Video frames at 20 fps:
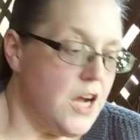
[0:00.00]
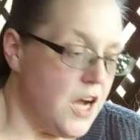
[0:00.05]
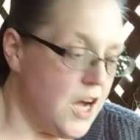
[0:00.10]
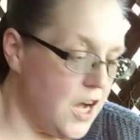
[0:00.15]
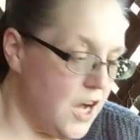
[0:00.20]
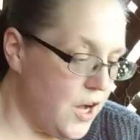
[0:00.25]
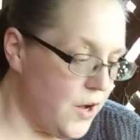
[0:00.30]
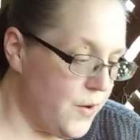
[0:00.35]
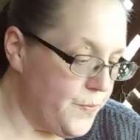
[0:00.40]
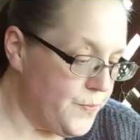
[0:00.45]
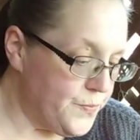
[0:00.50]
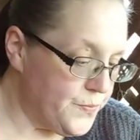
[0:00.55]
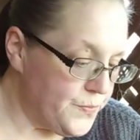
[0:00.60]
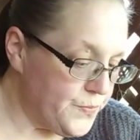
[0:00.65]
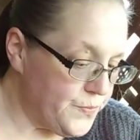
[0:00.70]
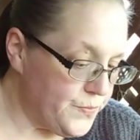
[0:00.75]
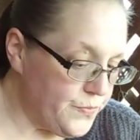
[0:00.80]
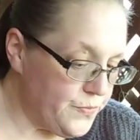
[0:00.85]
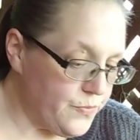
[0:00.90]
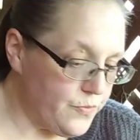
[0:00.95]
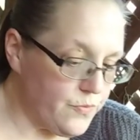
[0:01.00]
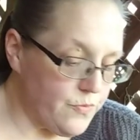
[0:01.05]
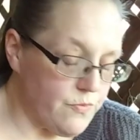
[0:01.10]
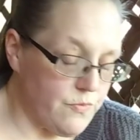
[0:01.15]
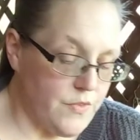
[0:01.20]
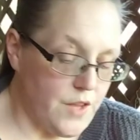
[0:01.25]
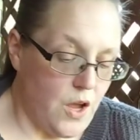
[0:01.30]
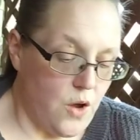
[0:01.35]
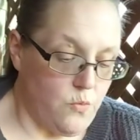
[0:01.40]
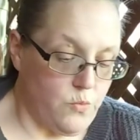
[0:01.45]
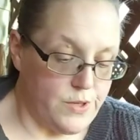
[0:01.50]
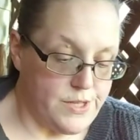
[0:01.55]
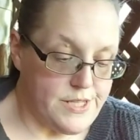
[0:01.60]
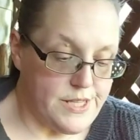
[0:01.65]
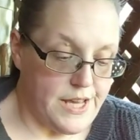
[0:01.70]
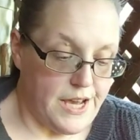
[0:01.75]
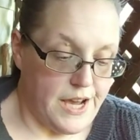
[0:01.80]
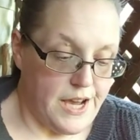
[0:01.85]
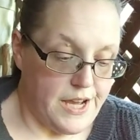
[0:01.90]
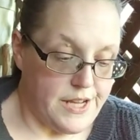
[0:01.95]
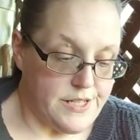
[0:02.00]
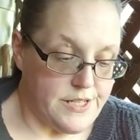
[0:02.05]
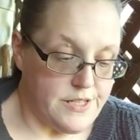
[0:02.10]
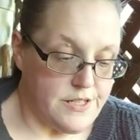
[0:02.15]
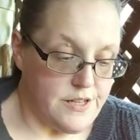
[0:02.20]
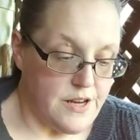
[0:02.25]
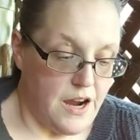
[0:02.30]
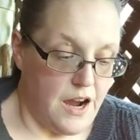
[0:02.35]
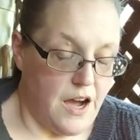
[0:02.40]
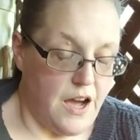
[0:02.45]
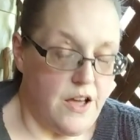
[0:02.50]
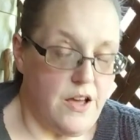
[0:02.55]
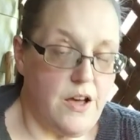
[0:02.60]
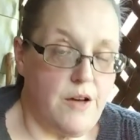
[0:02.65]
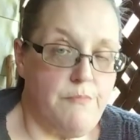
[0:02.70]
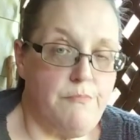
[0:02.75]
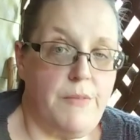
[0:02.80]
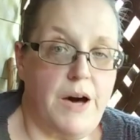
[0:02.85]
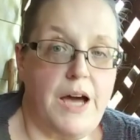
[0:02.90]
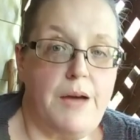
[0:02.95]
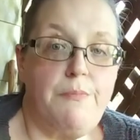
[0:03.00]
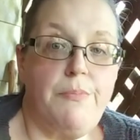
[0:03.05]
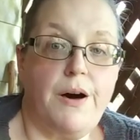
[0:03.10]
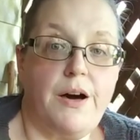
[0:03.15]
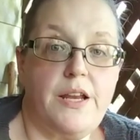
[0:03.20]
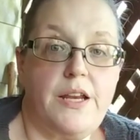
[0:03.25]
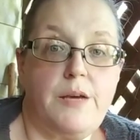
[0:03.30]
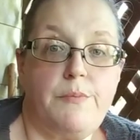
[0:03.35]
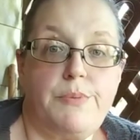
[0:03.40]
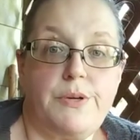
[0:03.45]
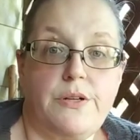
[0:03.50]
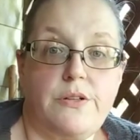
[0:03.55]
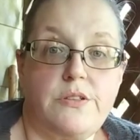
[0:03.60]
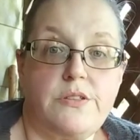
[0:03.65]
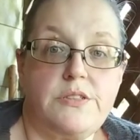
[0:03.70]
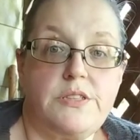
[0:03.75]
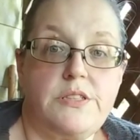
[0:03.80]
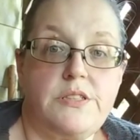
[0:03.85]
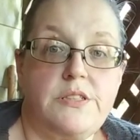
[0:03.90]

everywhere, was that my body build